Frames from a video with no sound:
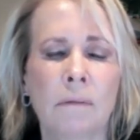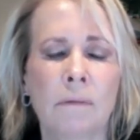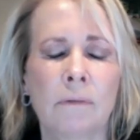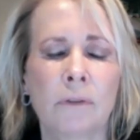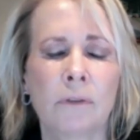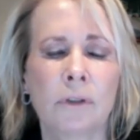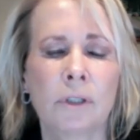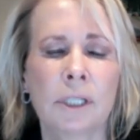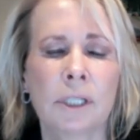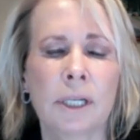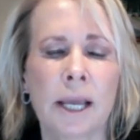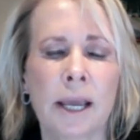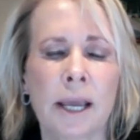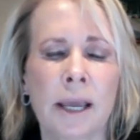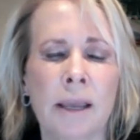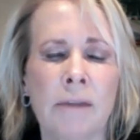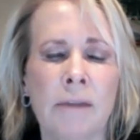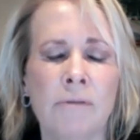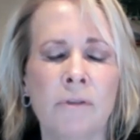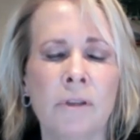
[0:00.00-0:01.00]
for
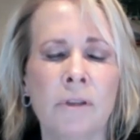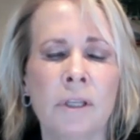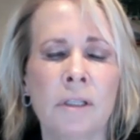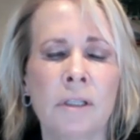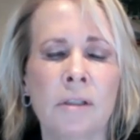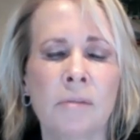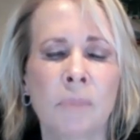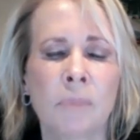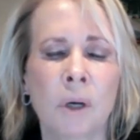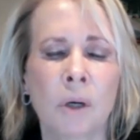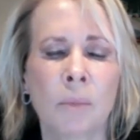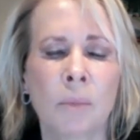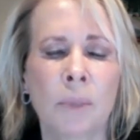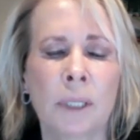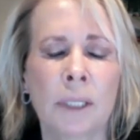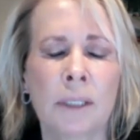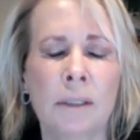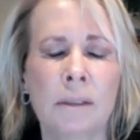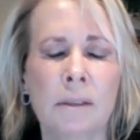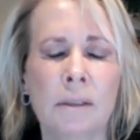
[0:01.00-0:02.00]
today, for this
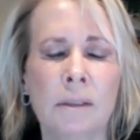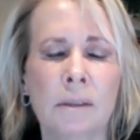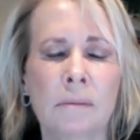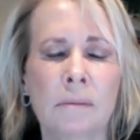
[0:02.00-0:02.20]
moment.